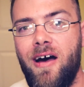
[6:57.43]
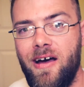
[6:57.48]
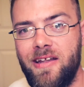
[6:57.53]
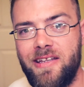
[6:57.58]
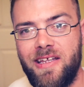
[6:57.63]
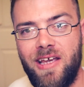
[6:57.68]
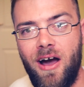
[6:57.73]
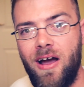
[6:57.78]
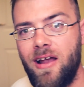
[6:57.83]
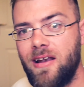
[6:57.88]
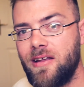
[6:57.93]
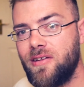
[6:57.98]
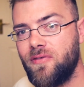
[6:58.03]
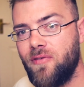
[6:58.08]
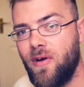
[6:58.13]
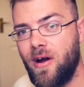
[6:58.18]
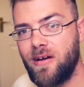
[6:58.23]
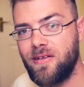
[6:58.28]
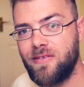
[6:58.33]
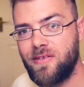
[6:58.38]
on the island
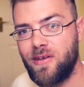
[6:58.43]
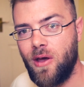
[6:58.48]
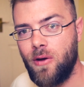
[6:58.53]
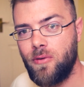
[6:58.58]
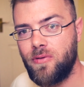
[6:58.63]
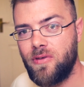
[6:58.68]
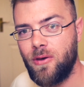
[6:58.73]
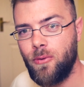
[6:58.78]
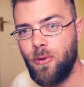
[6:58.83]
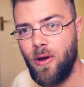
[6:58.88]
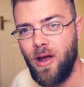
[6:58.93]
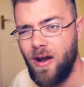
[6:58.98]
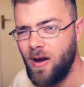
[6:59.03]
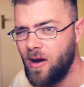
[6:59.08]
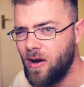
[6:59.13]
of Ireland to go to,